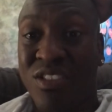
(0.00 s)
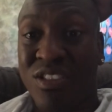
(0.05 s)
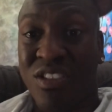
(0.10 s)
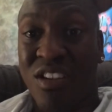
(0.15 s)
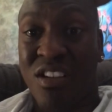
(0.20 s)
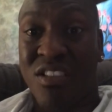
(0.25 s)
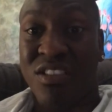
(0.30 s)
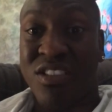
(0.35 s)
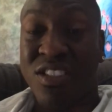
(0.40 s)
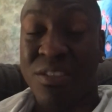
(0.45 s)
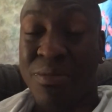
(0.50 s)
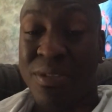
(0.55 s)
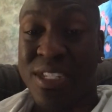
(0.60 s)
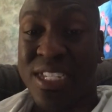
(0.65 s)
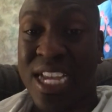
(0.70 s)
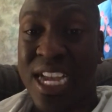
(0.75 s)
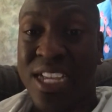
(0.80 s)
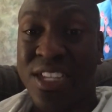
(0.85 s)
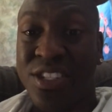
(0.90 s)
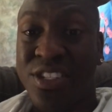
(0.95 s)
garner some
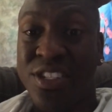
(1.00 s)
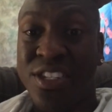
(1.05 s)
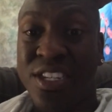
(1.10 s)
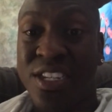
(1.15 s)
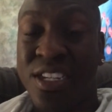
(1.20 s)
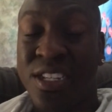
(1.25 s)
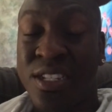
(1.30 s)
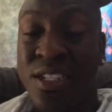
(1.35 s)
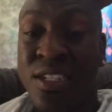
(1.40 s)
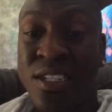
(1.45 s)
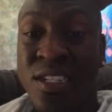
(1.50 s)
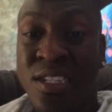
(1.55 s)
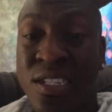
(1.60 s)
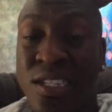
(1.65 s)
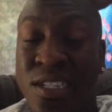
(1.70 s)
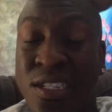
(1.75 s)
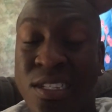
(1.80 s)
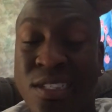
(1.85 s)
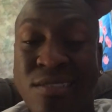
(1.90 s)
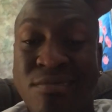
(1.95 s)
attention?
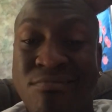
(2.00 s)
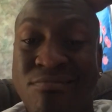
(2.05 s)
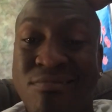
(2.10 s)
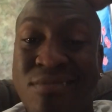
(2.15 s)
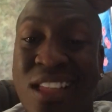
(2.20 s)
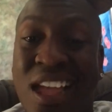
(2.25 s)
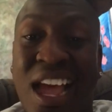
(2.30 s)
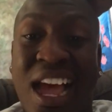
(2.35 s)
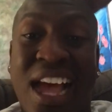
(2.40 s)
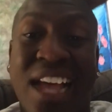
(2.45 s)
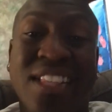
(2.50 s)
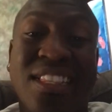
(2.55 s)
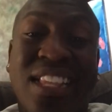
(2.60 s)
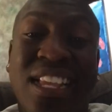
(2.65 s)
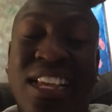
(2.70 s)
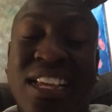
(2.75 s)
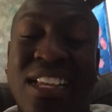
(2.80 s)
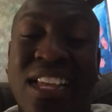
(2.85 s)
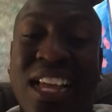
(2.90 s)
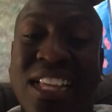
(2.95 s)
Nah,
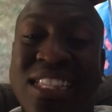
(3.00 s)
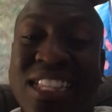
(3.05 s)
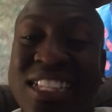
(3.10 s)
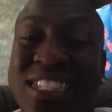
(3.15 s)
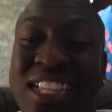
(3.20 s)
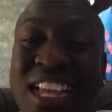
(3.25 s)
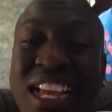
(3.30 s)
I think